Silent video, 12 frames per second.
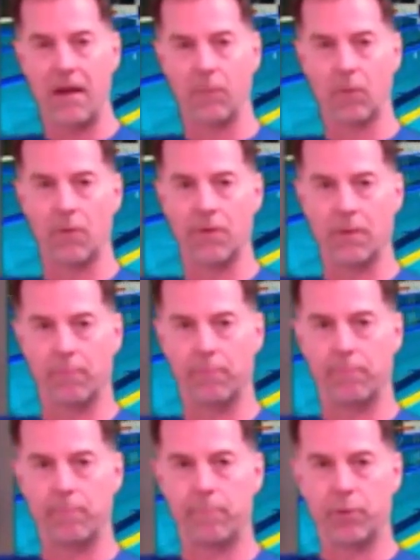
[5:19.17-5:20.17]
And we're going to
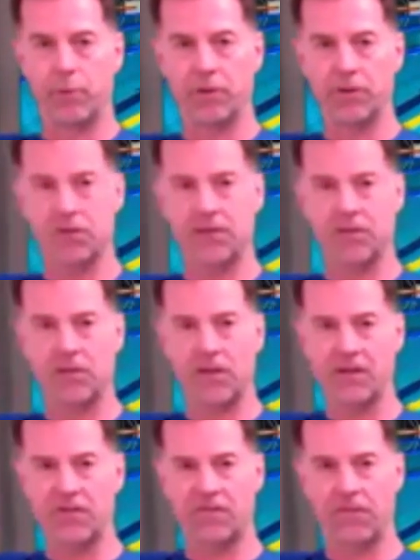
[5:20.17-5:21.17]
push the
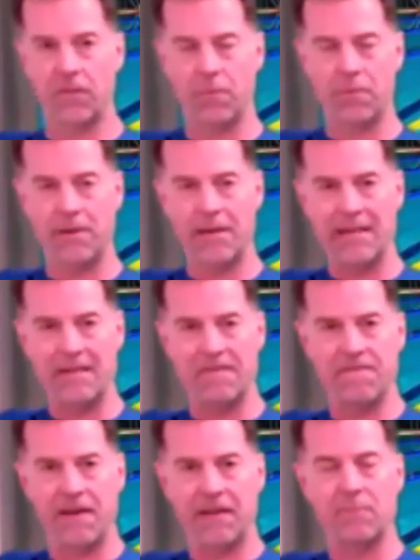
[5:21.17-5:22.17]
chest forward, in
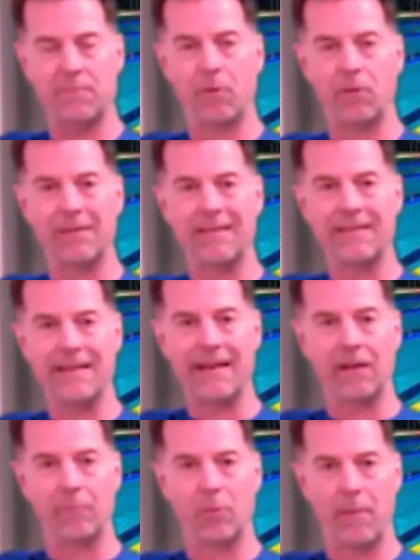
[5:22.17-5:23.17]
effect, holding the
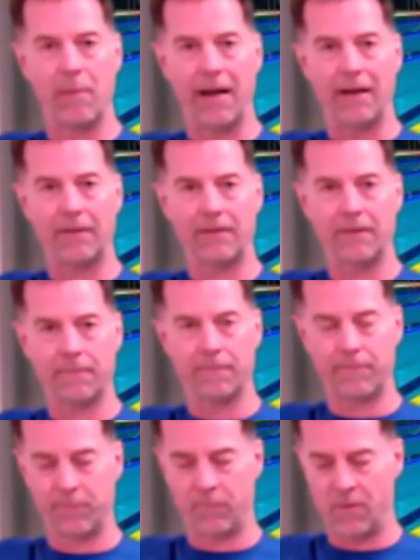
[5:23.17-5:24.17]
elbow back.
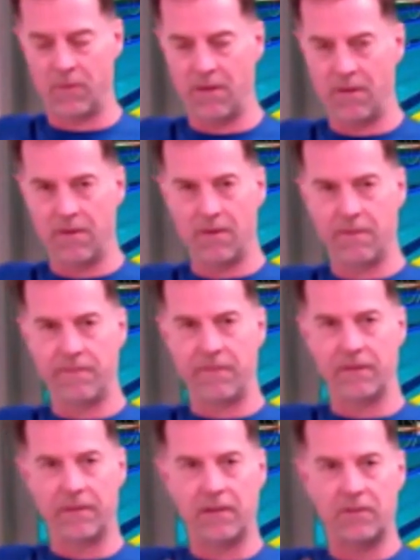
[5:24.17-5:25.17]

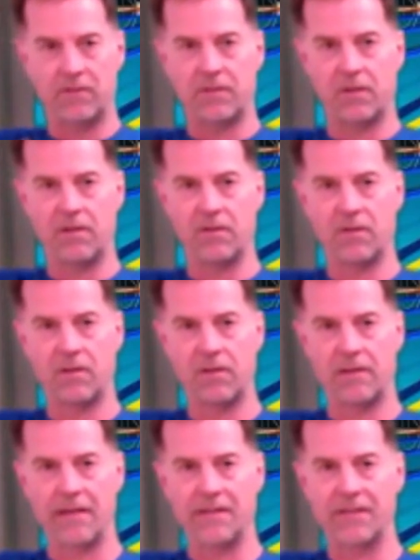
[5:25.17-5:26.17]
Feeling
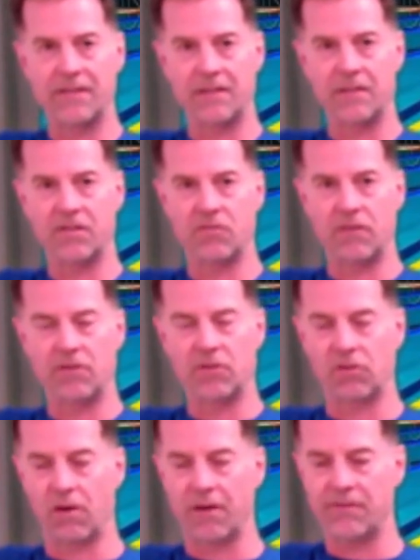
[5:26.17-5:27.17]
a nice stretch
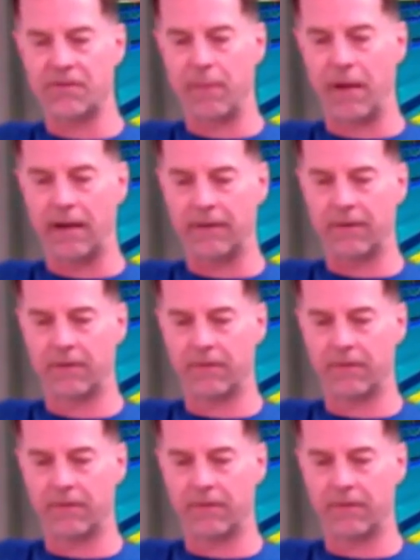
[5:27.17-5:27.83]
across the pec.